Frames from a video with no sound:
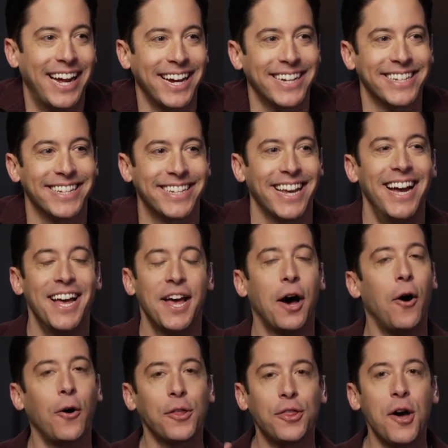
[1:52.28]
because
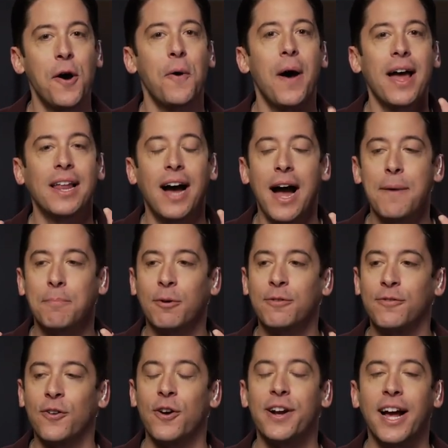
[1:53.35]
although I, I
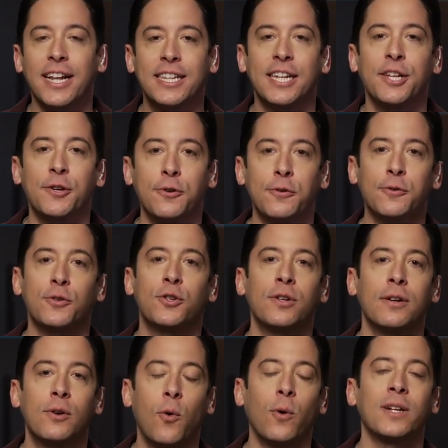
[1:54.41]
prefer not to use
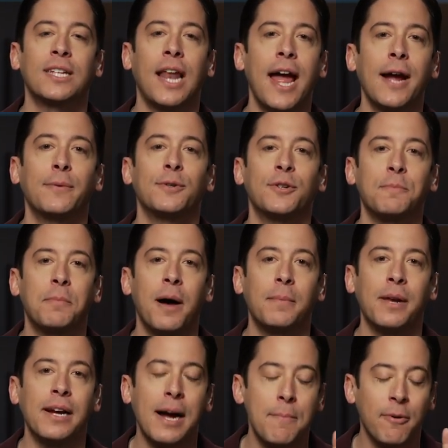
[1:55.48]
coarse language in
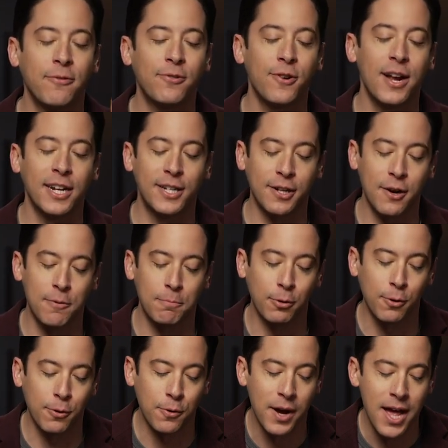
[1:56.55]
public, I prefer not to go
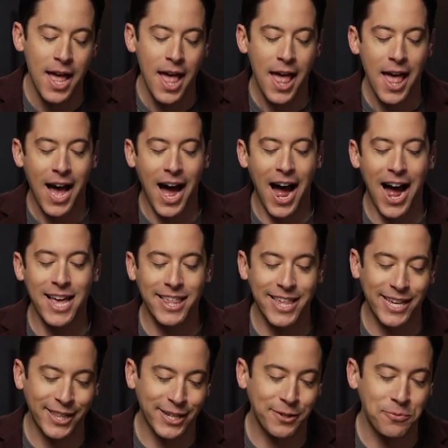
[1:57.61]
blue, I
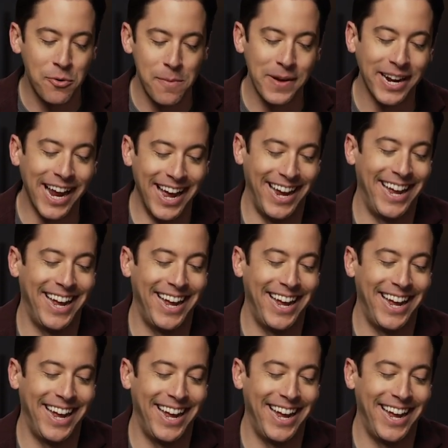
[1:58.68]
think this woman